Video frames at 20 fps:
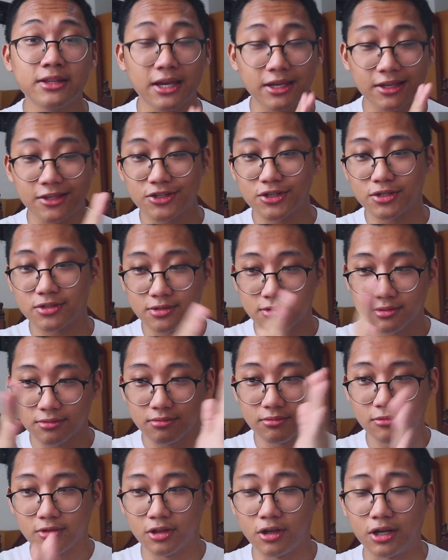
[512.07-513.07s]
I can just
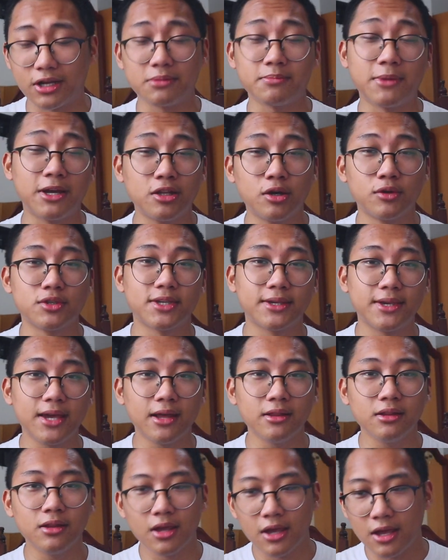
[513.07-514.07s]
look at my notes
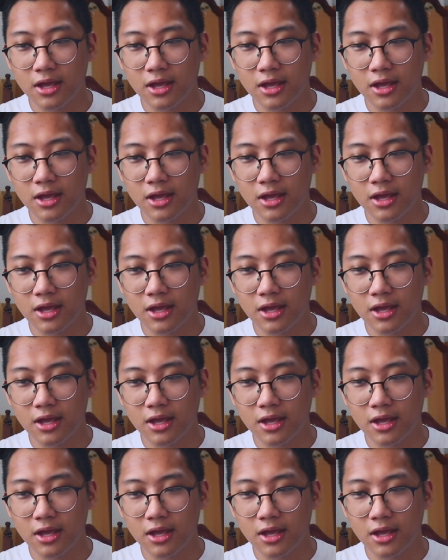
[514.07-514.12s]
again,